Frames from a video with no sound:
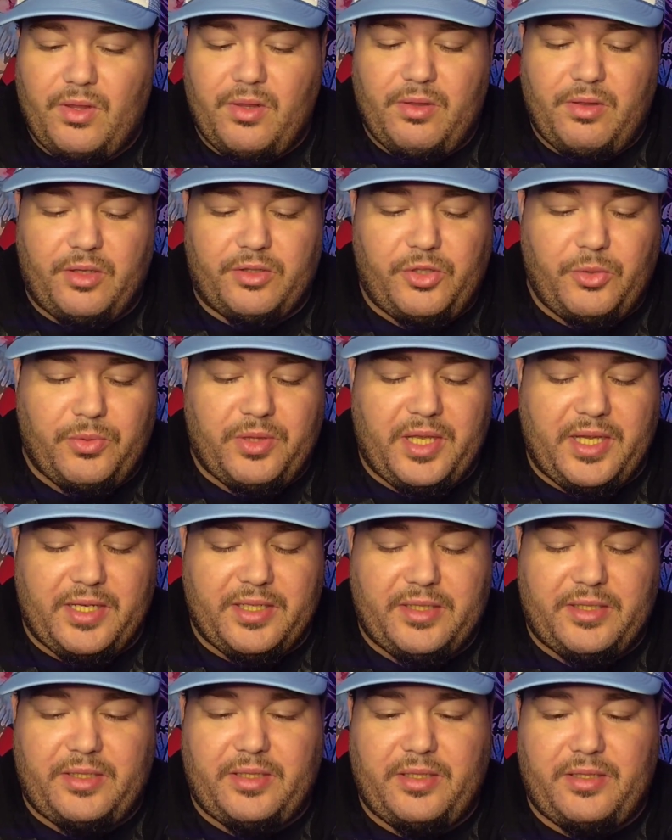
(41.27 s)

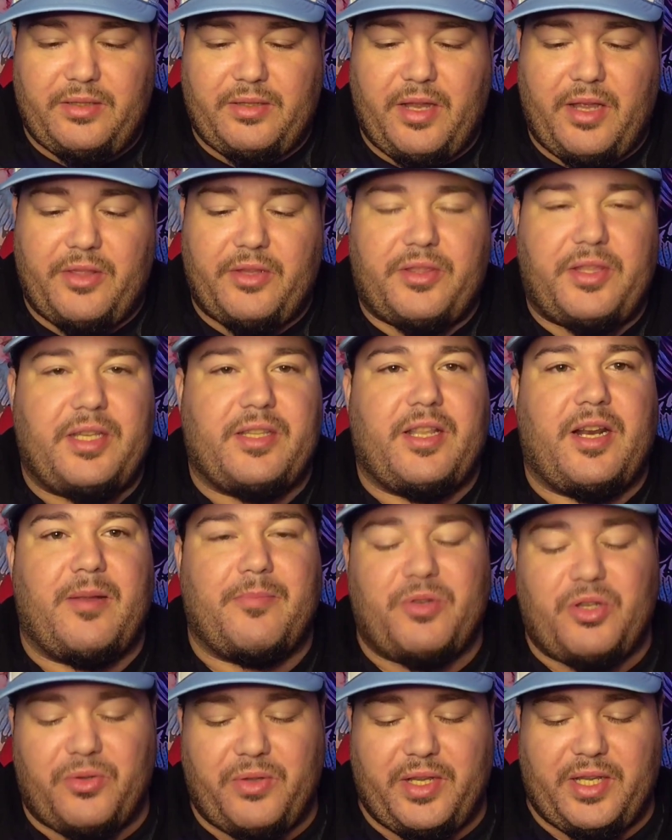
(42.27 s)
the other thing that
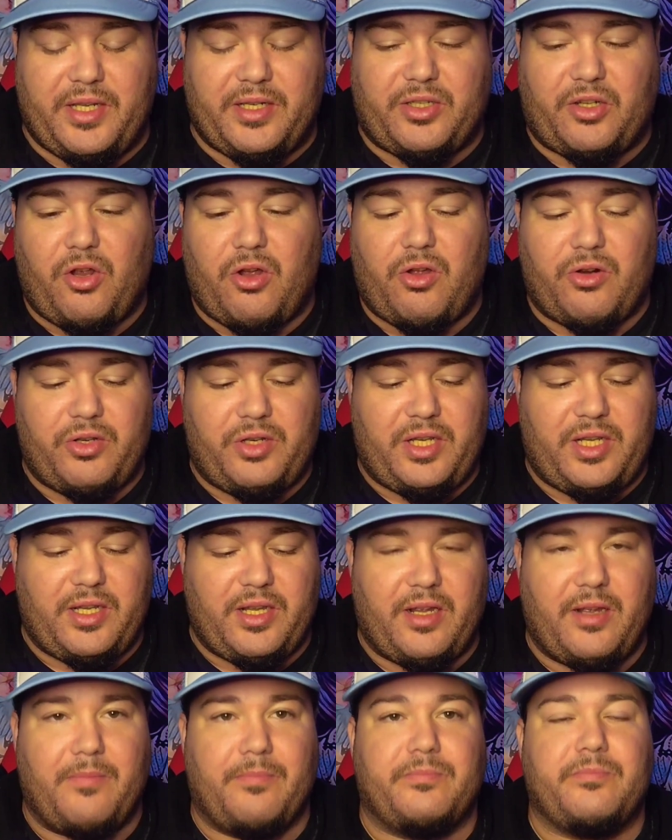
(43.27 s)
I'm doing is called
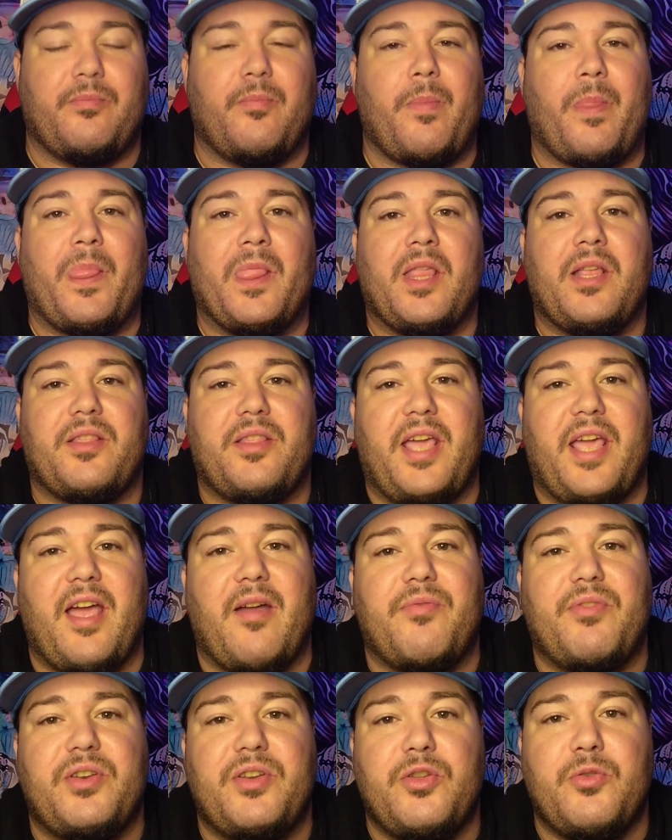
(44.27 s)
the, they
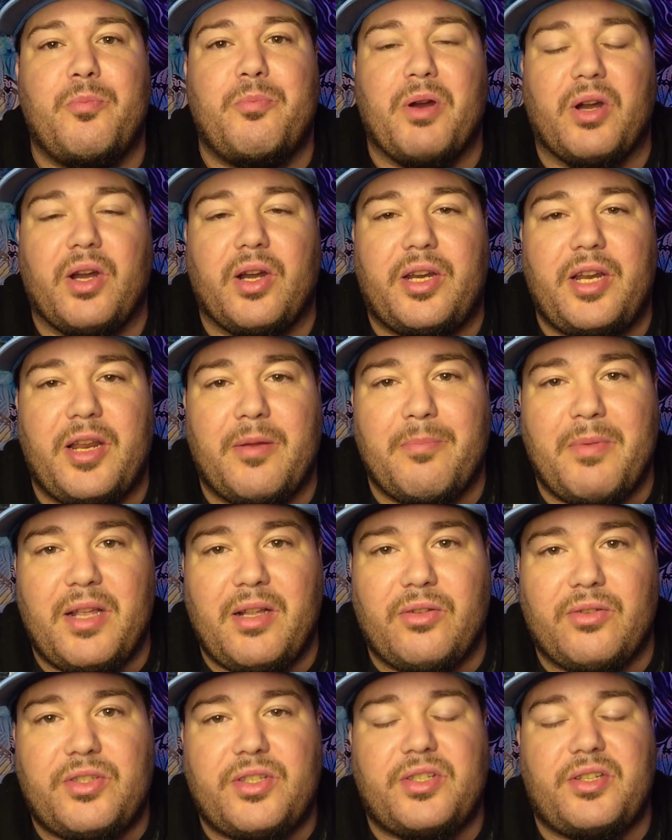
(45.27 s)
have the new Burger King
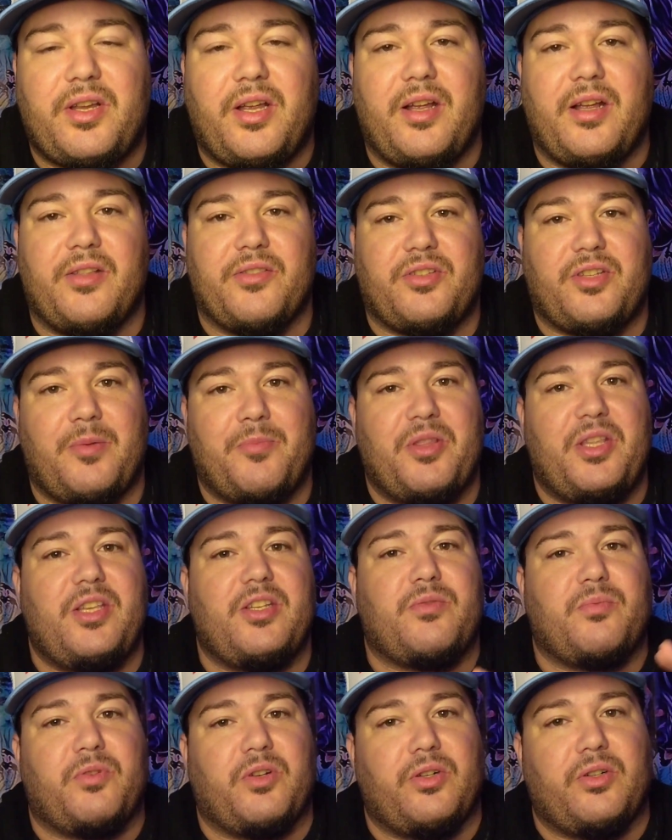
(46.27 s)
melts. Some of
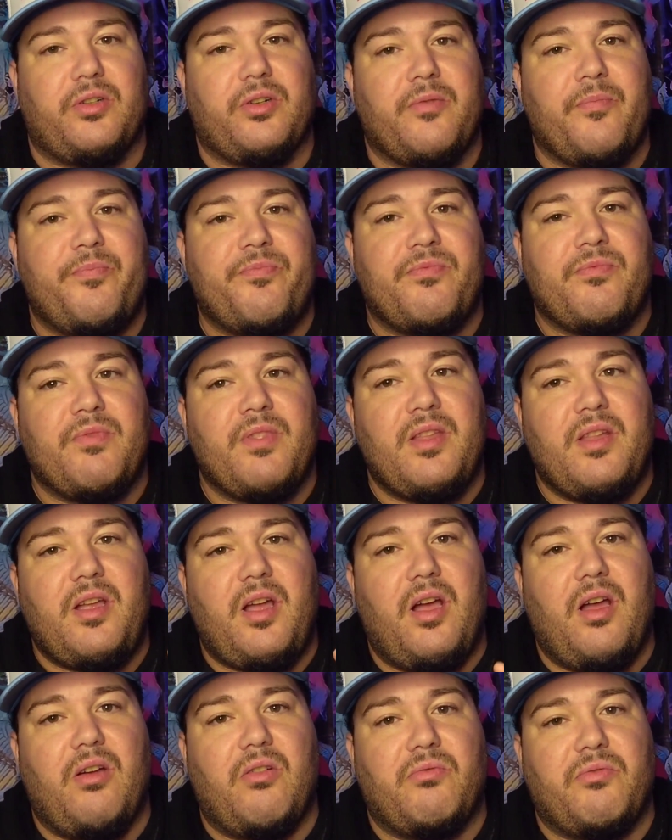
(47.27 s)
these were
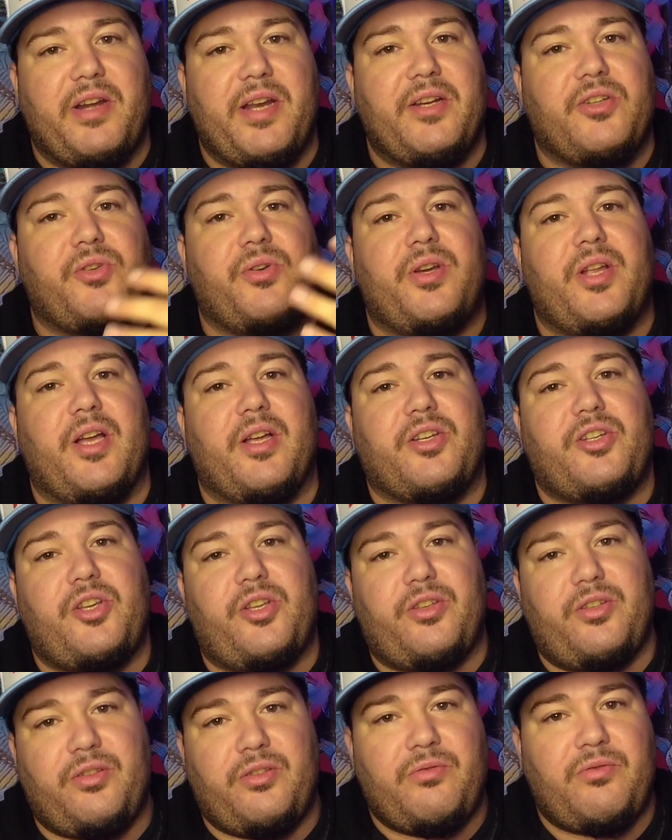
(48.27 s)
a
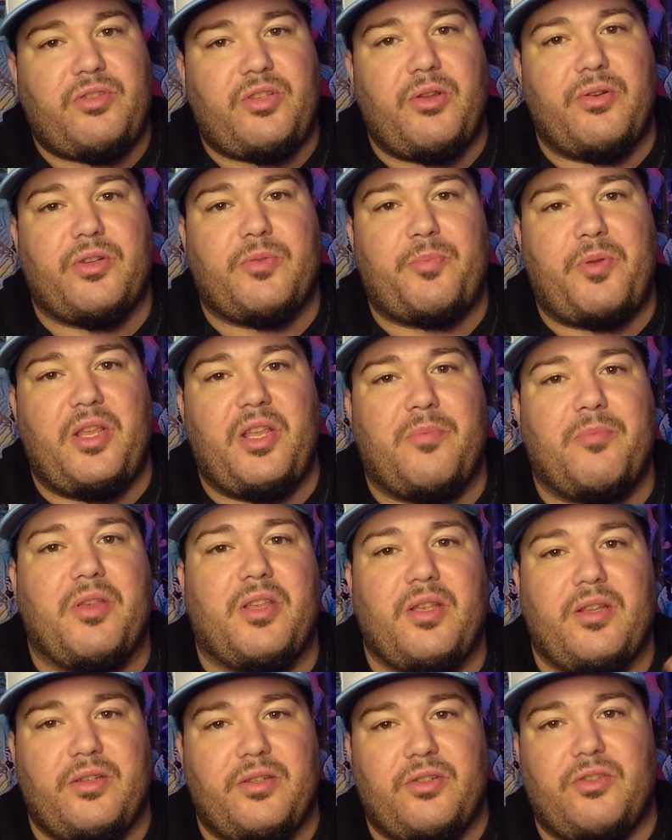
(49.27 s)
reintroduction, so to speak,
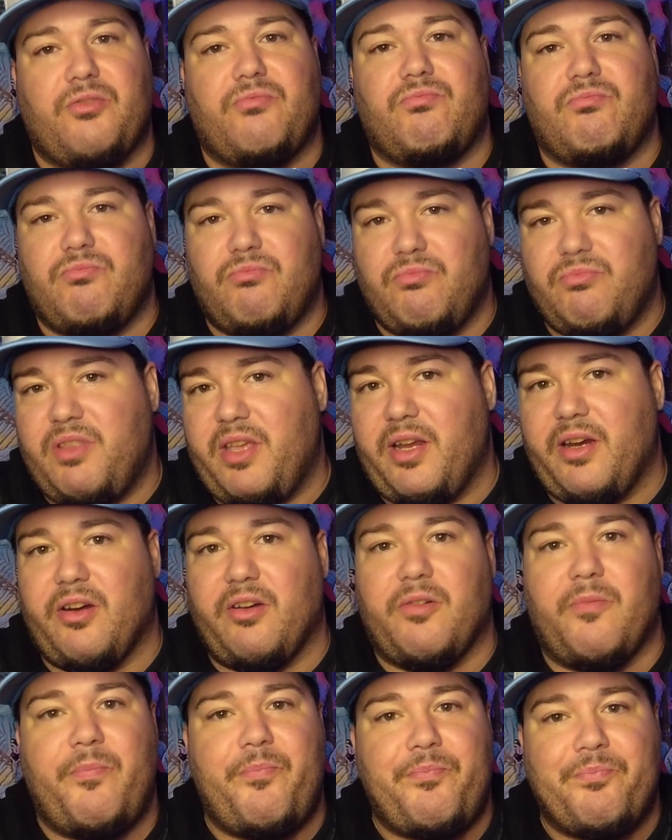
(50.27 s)
because
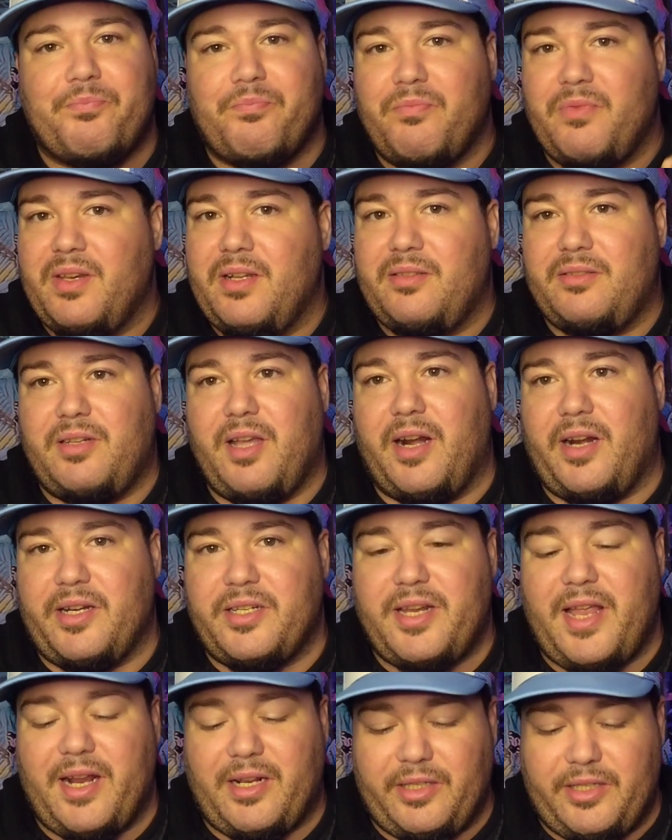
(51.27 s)
they're not
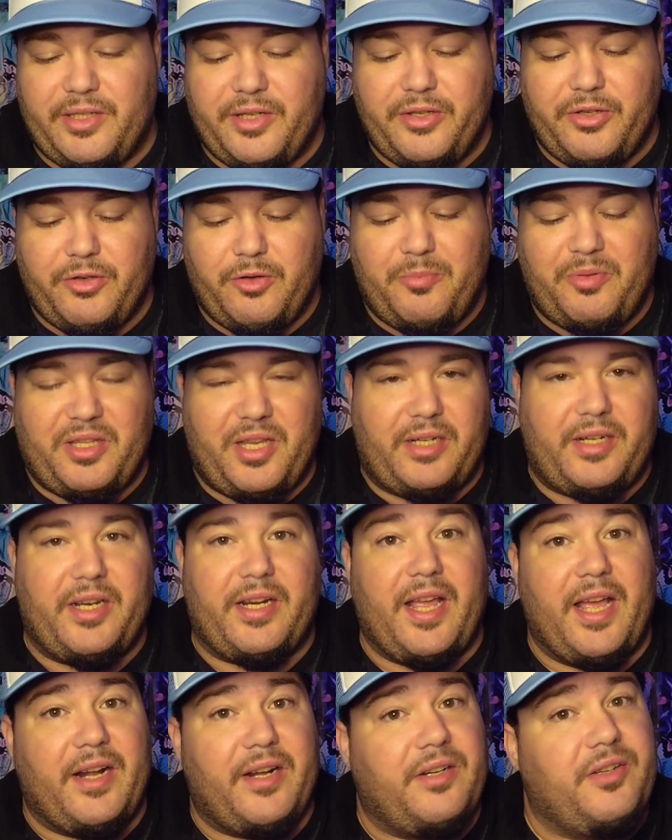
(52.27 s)
exactly new, but they
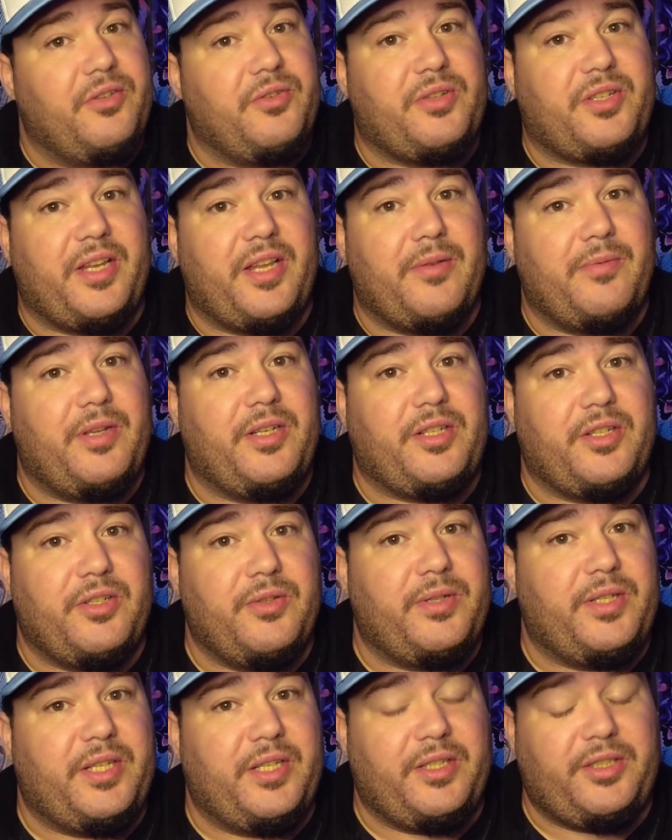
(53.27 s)
did add a new sandwich, a
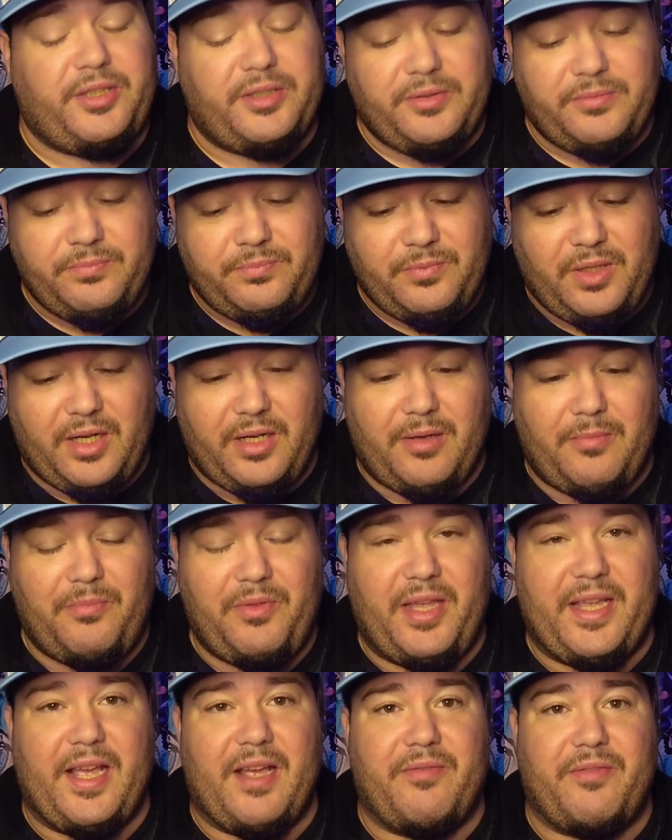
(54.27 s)
new addition.
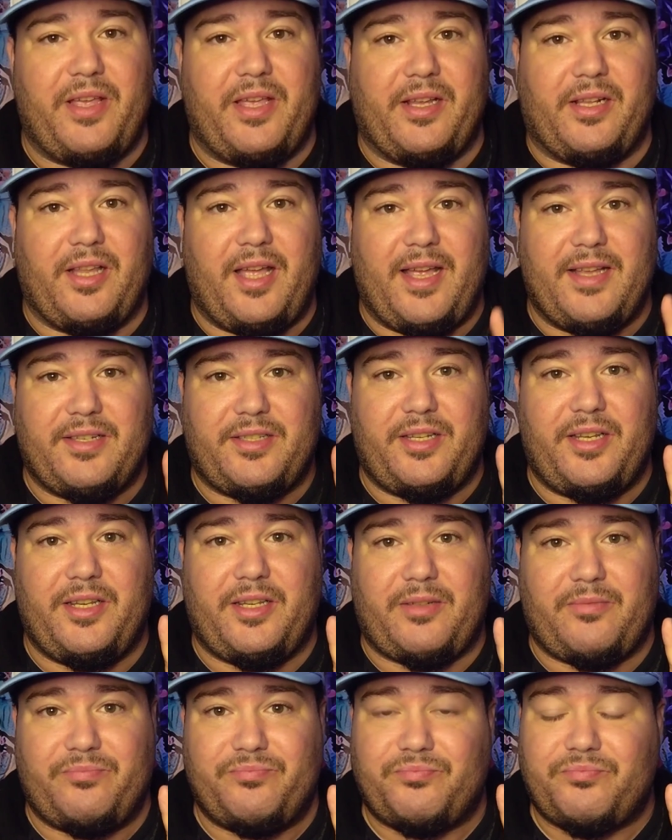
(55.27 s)
They have a
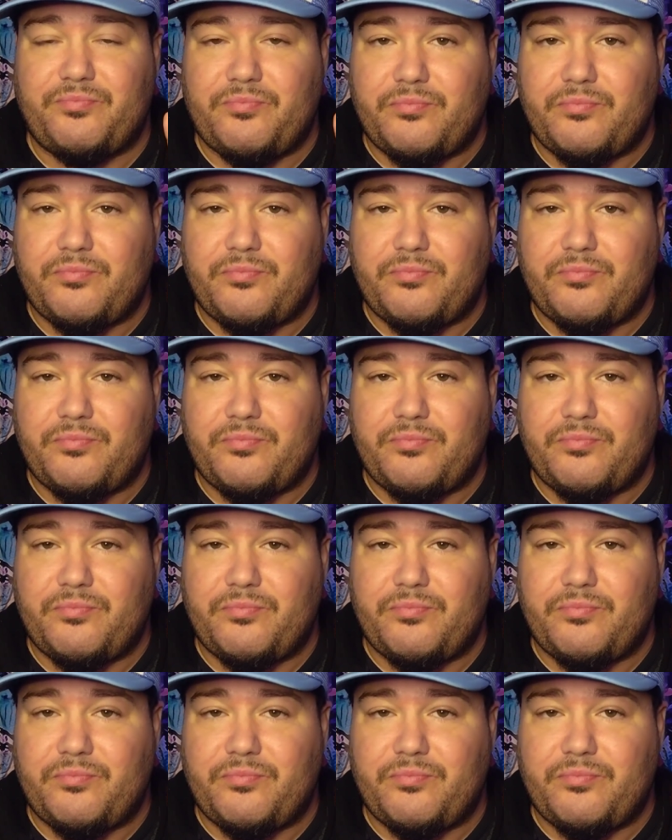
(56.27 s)
classic,